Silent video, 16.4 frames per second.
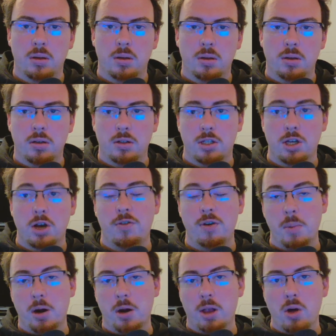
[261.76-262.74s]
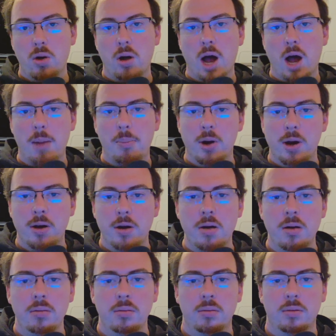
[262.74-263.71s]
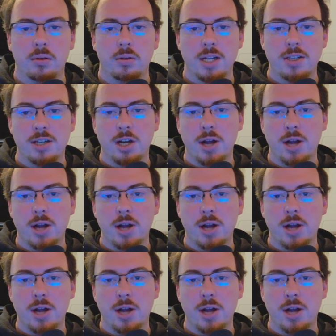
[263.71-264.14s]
So from our local operator, let's go